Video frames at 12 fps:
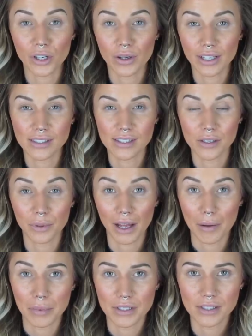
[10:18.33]
I'm gonna go ahead and see what
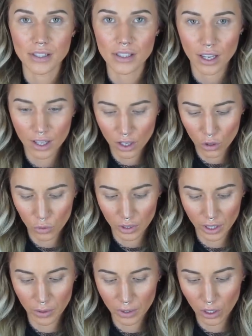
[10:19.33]
happens
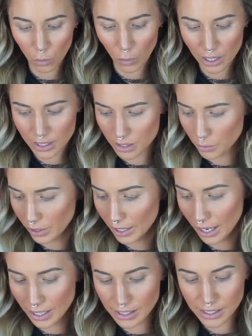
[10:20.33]
really quick
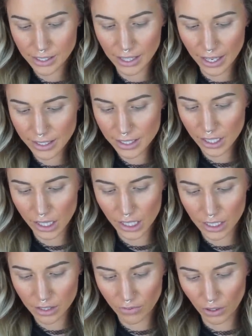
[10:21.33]
when I set this